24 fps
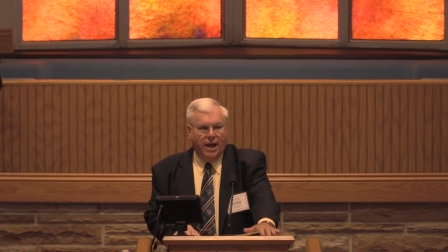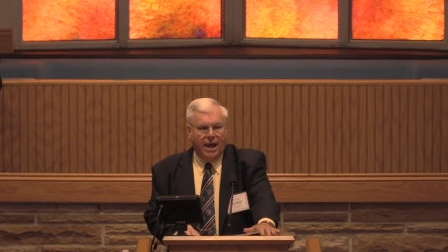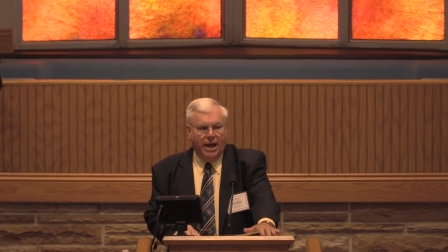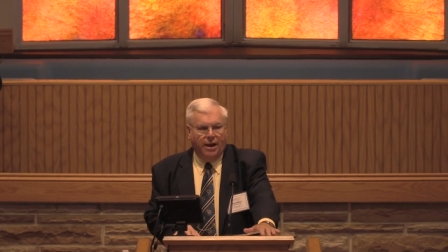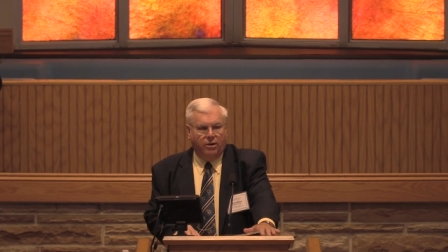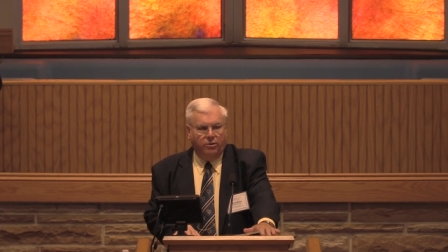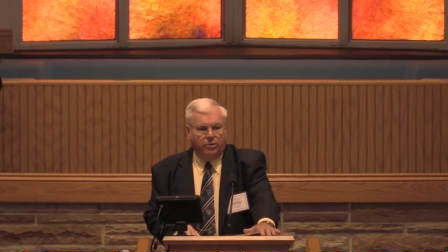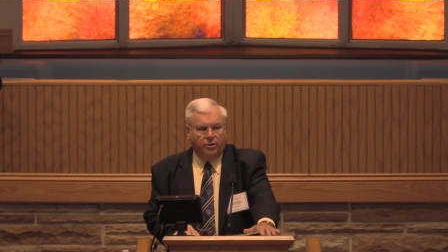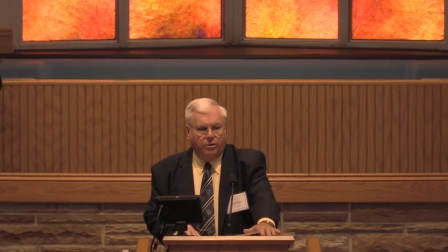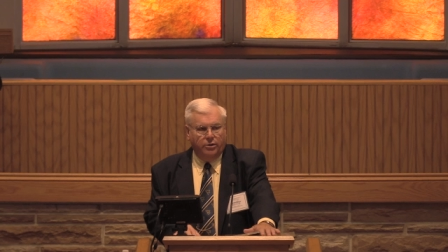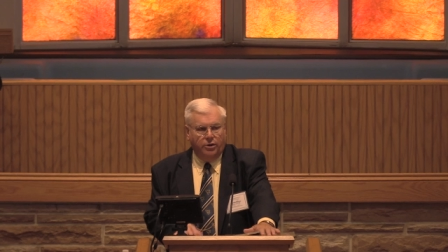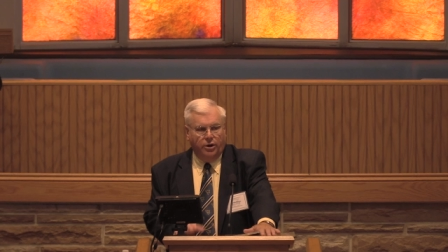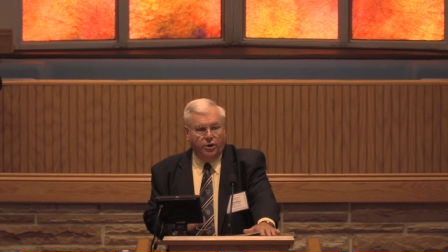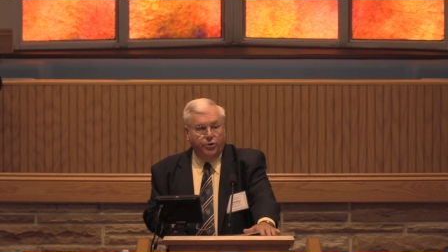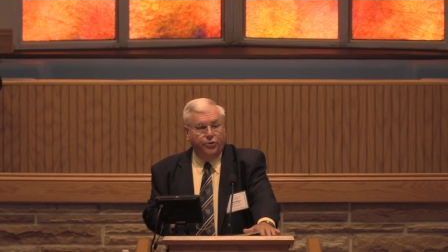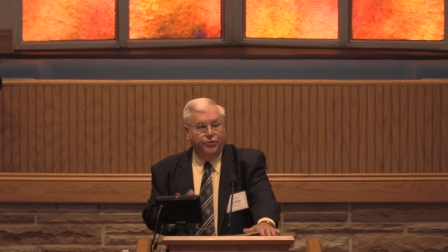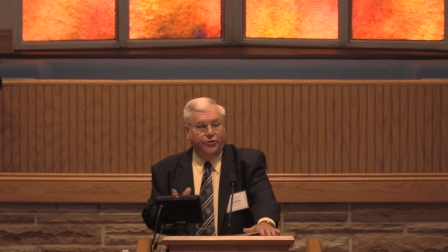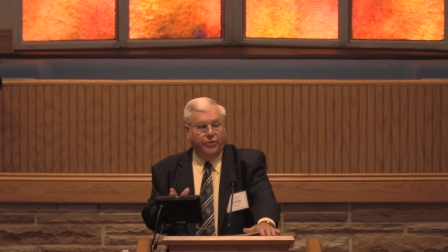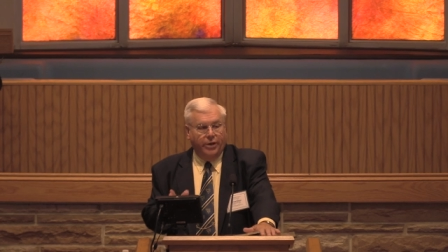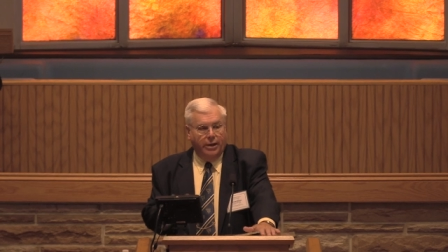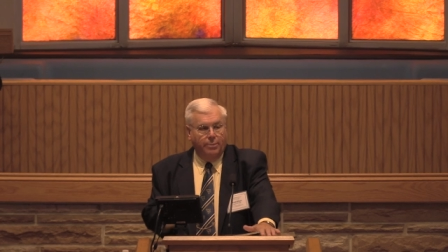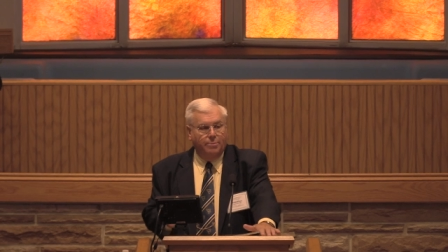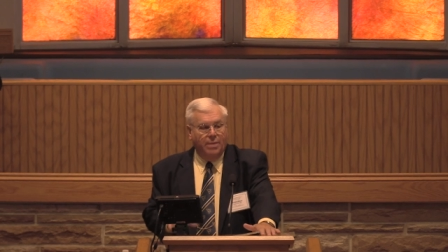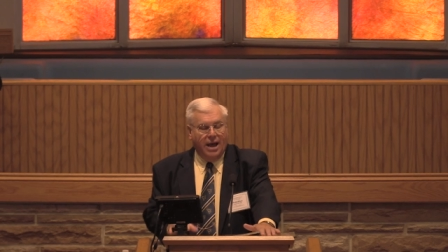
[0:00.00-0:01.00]
battle or
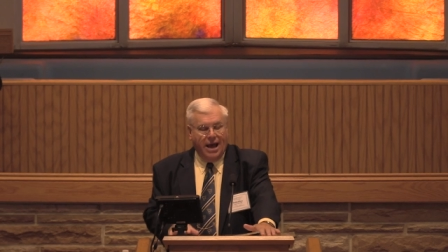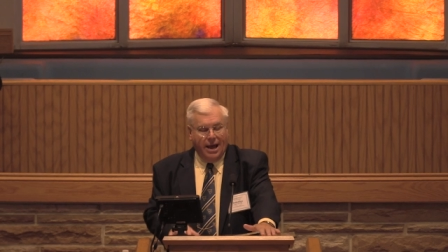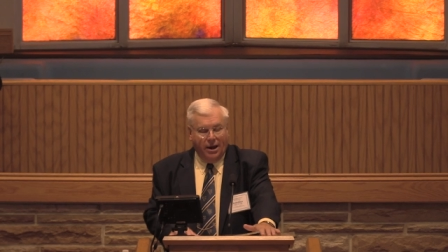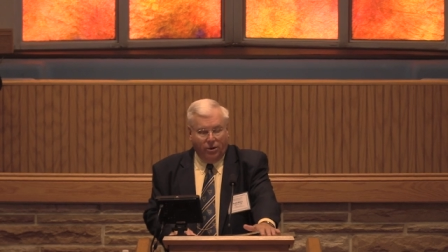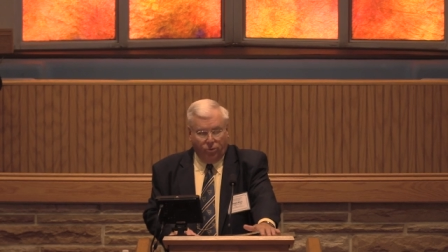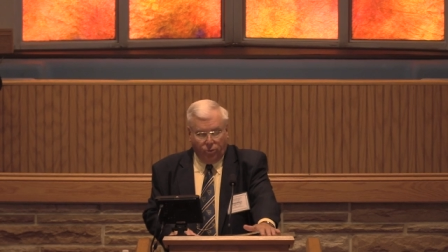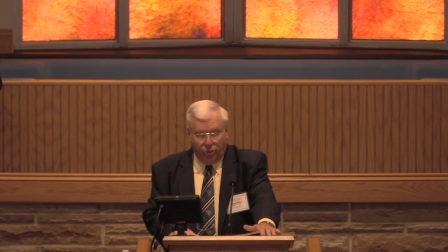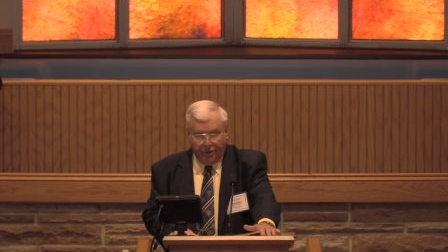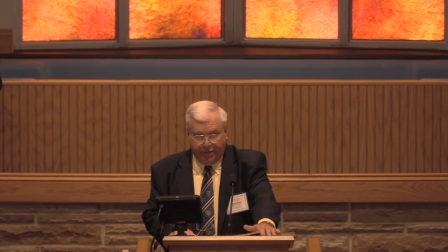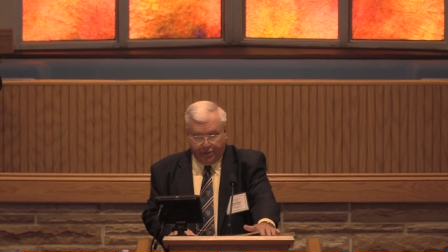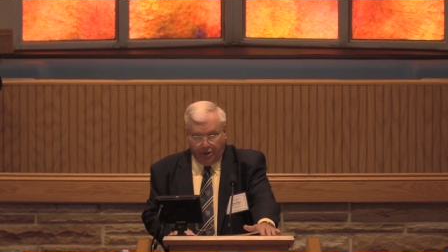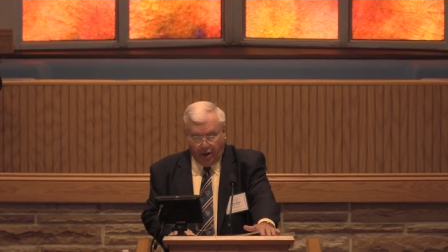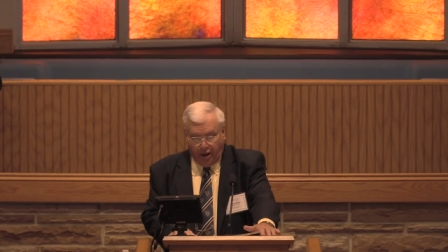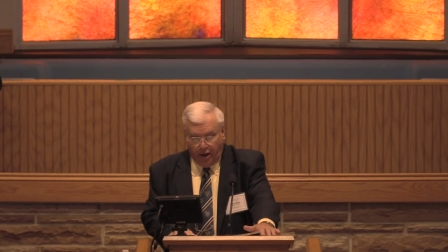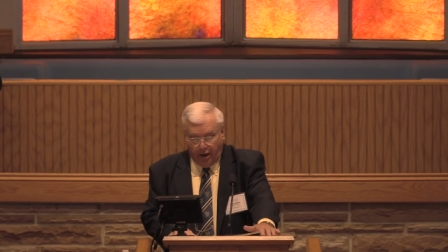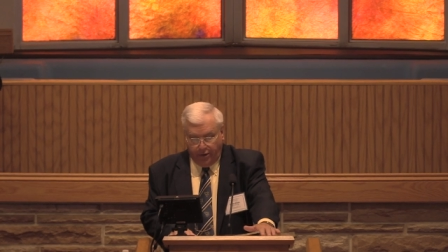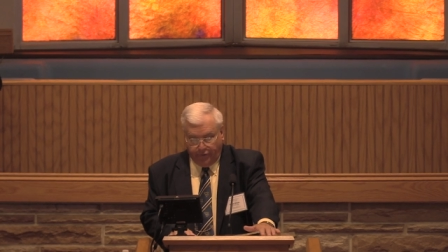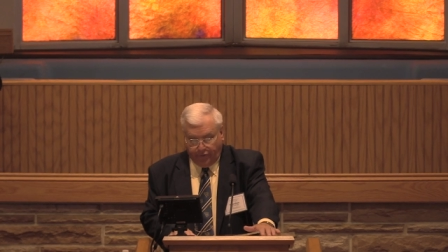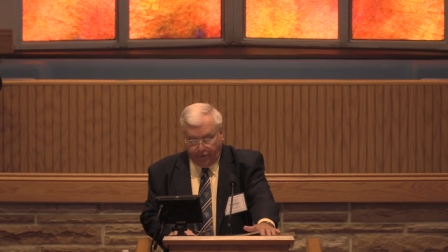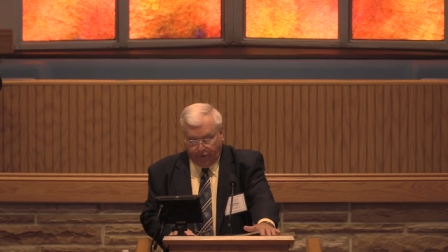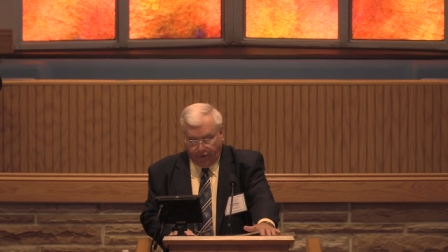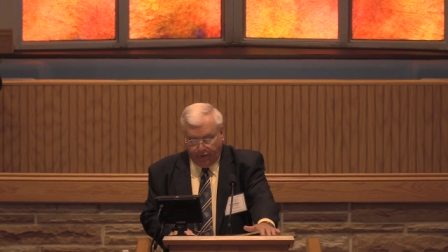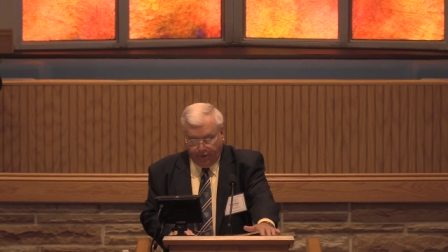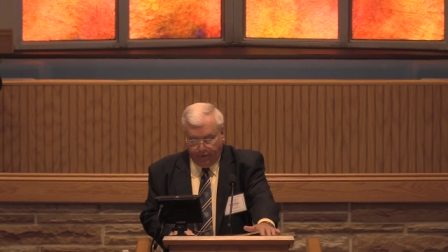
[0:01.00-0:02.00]
losing battle with
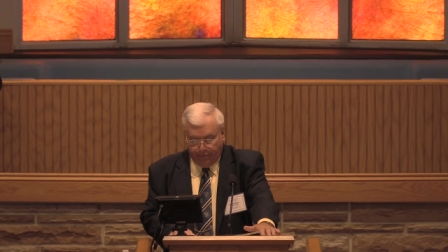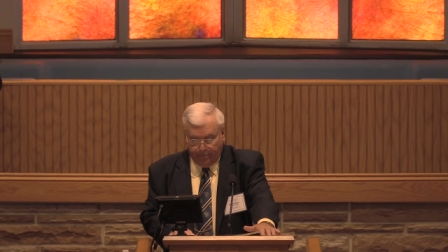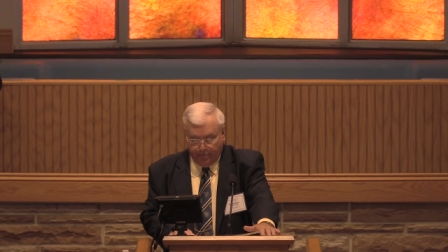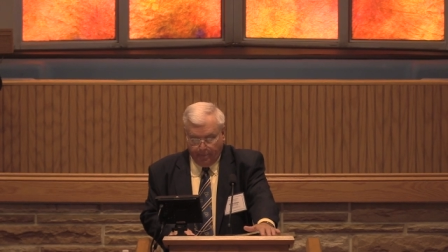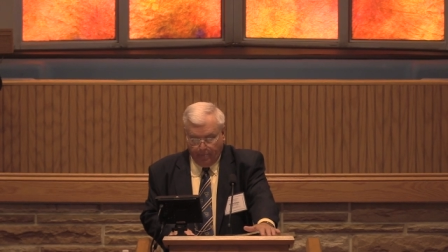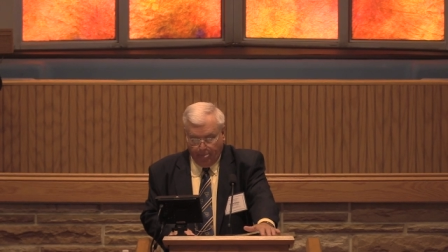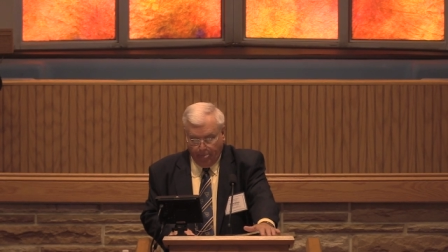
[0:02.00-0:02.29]
cancer.